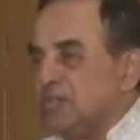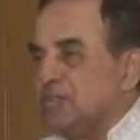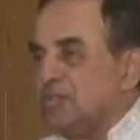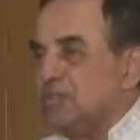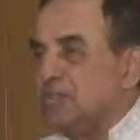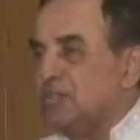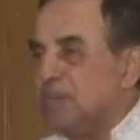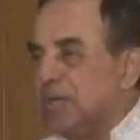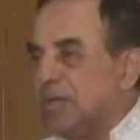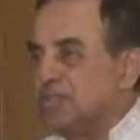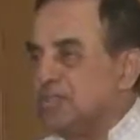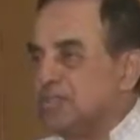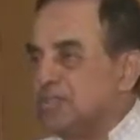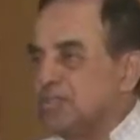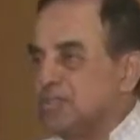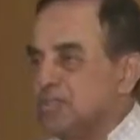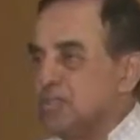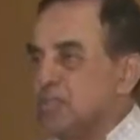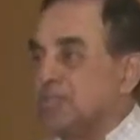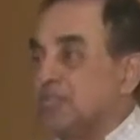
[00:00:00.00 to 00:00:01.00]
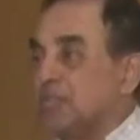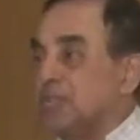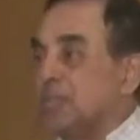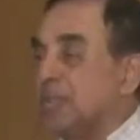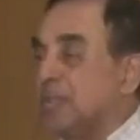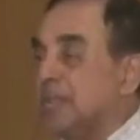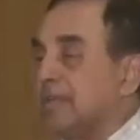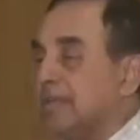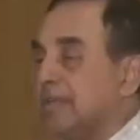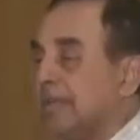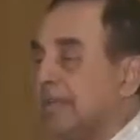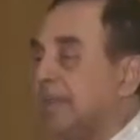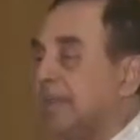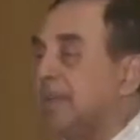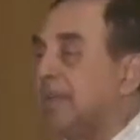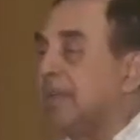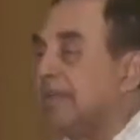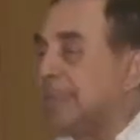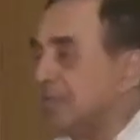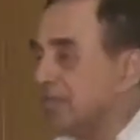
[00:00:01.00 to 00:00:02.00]
You must think
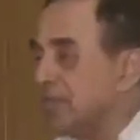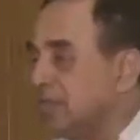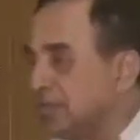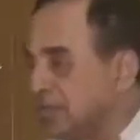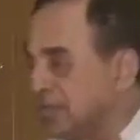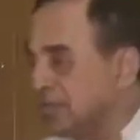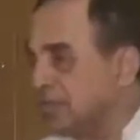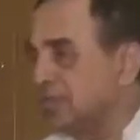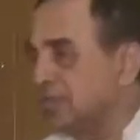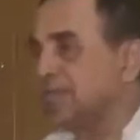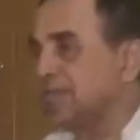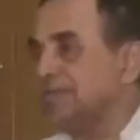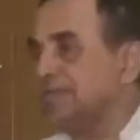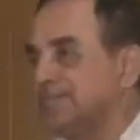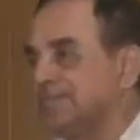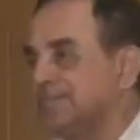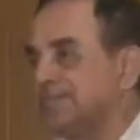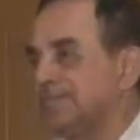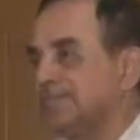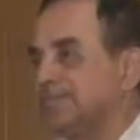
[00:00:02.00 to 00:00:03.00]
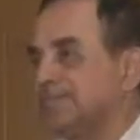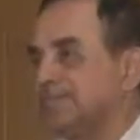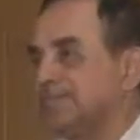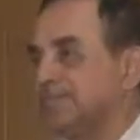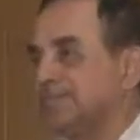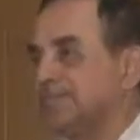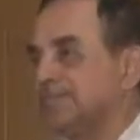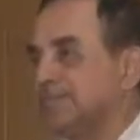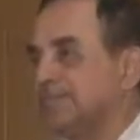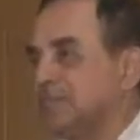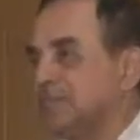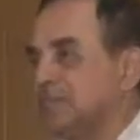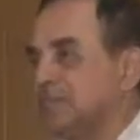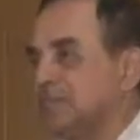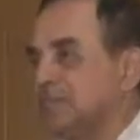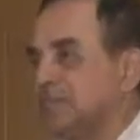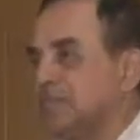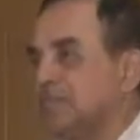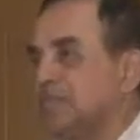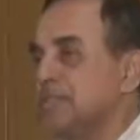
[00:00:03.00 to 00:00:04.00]
like Hindus
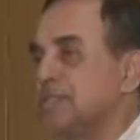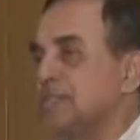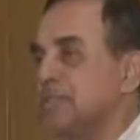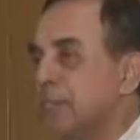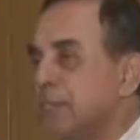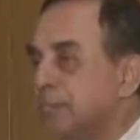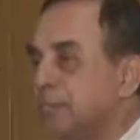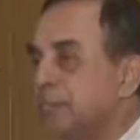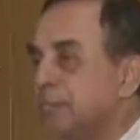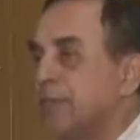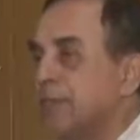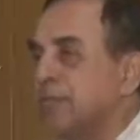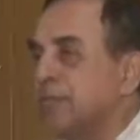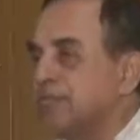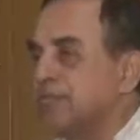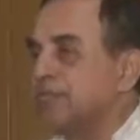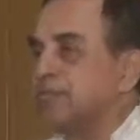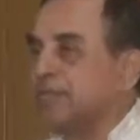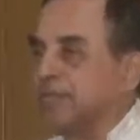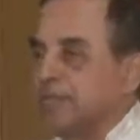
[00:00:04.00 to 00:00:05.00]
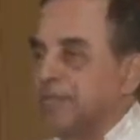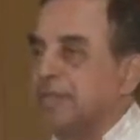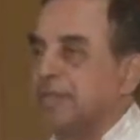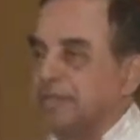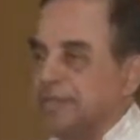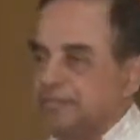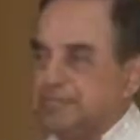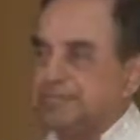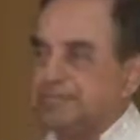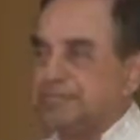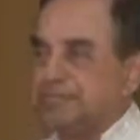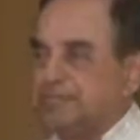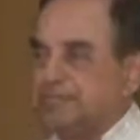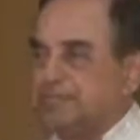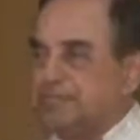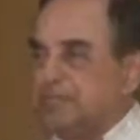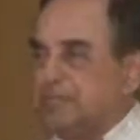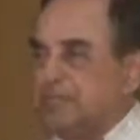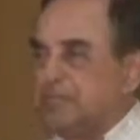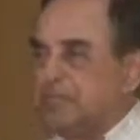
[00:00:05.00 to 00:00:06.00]
some part of the time.
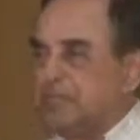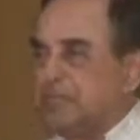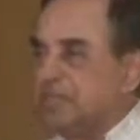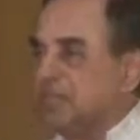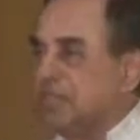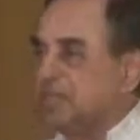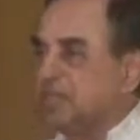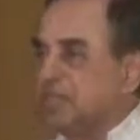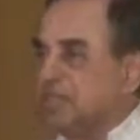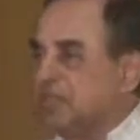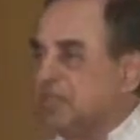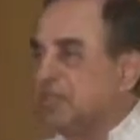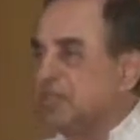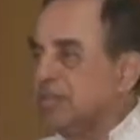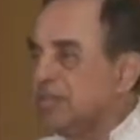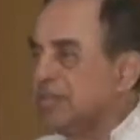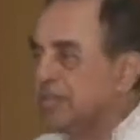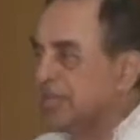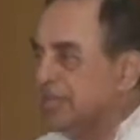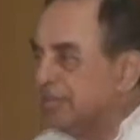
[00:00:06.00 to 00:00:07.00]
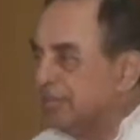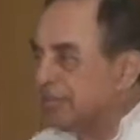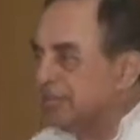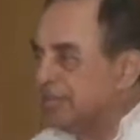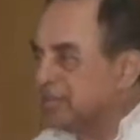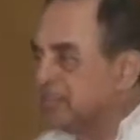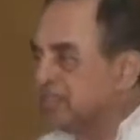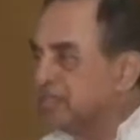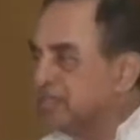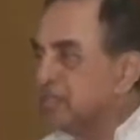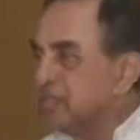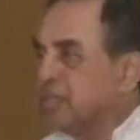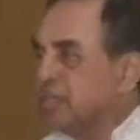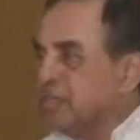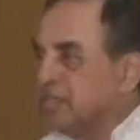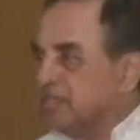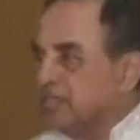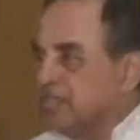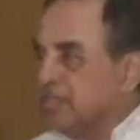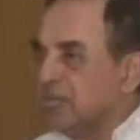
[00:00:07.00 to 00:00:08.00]
I'm not saying on a daily basis,
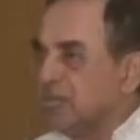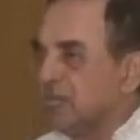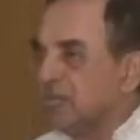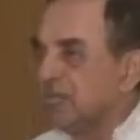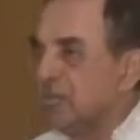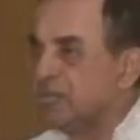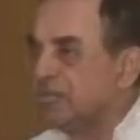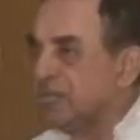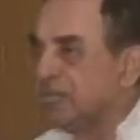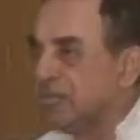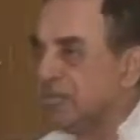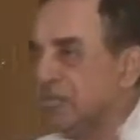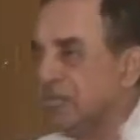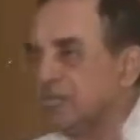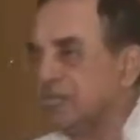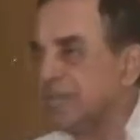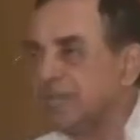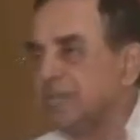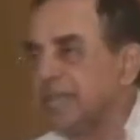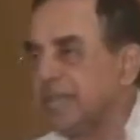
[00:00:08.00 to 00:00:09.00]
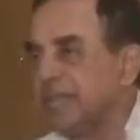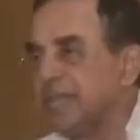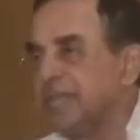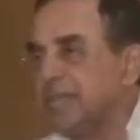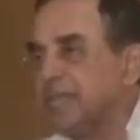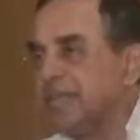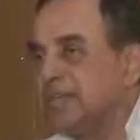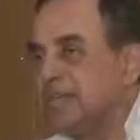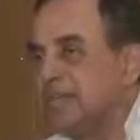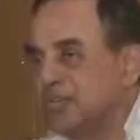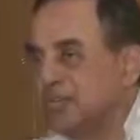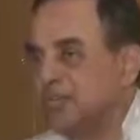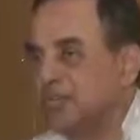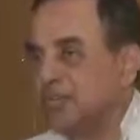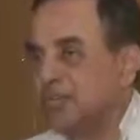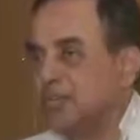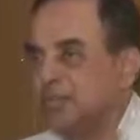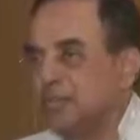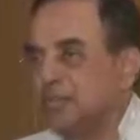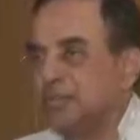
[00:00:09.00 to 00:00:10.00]
for 24 hours a day, you
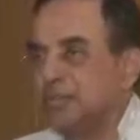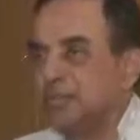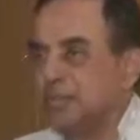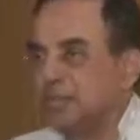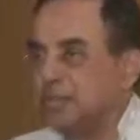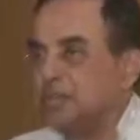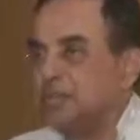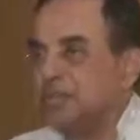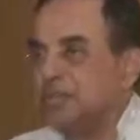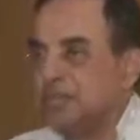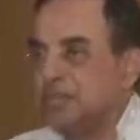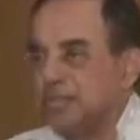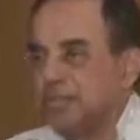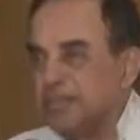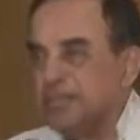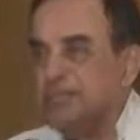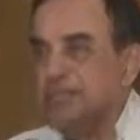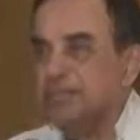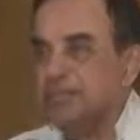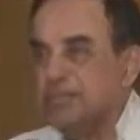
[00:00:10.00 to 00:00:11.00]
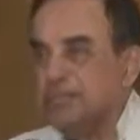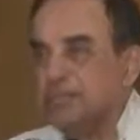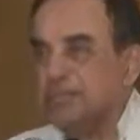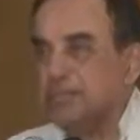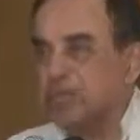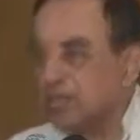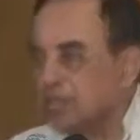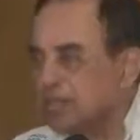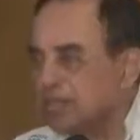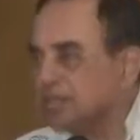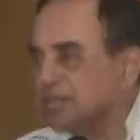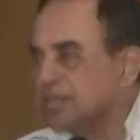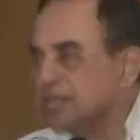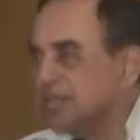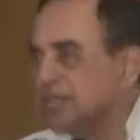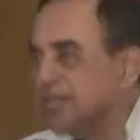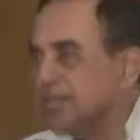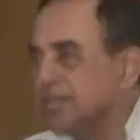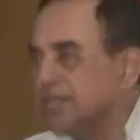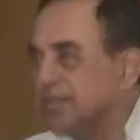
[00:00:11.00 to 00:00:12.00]
should think only thinking of the Hindu cause.